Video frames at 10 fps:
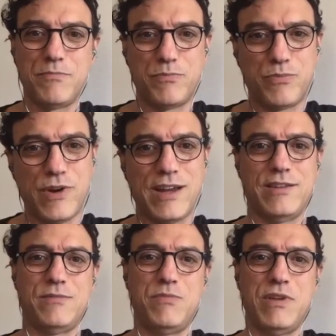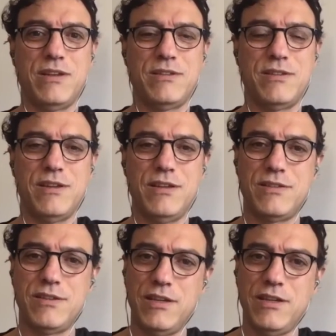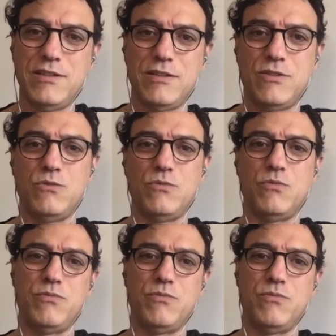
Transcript: practice because it's easy to